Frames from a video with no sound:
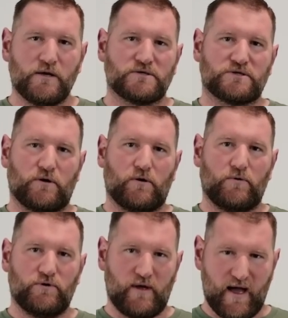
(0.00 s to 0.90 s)
So
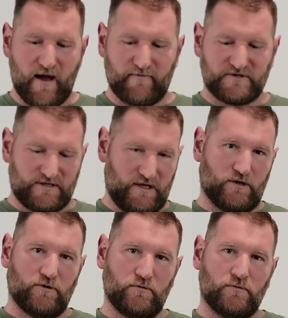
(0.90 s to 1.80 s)
you have
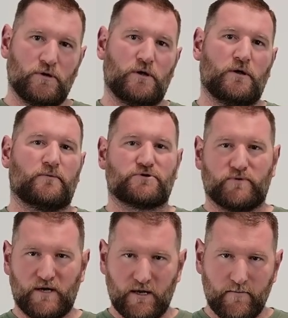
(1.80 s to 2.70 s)
steel,
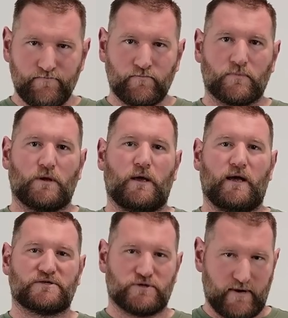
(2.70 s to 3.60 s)
duritium,
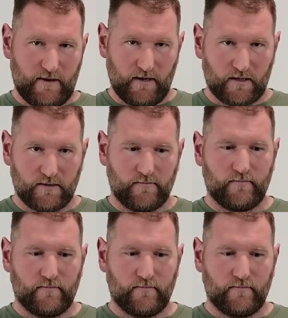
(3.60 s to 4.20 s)
and ceramic.